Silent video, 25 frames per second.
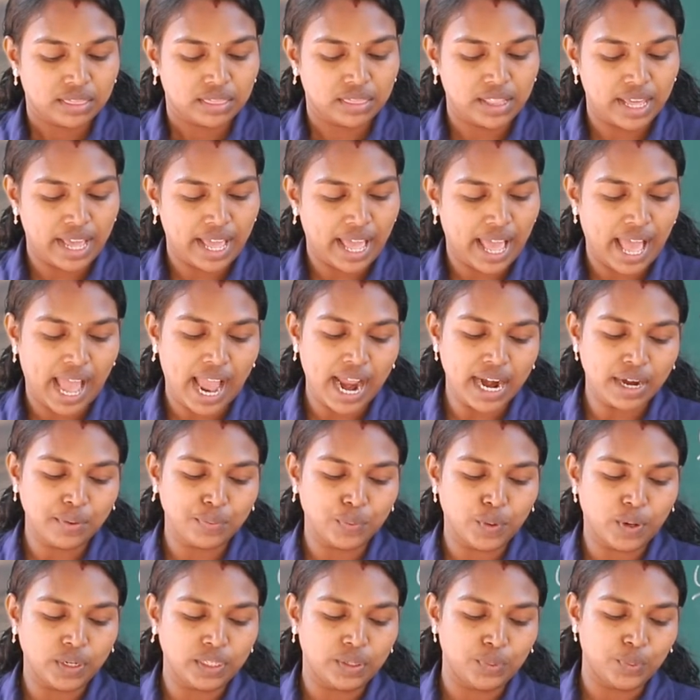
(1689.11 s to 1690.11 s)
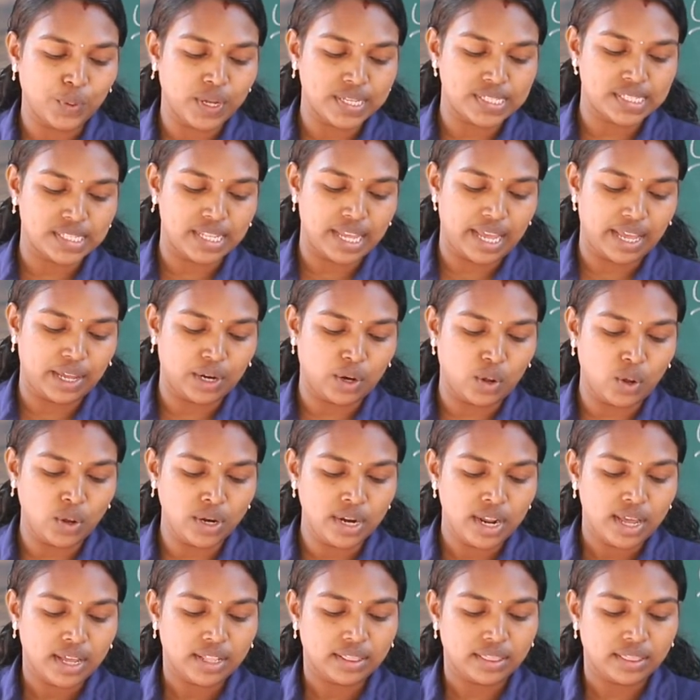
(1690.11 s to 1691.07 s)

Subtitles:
They had what was their own,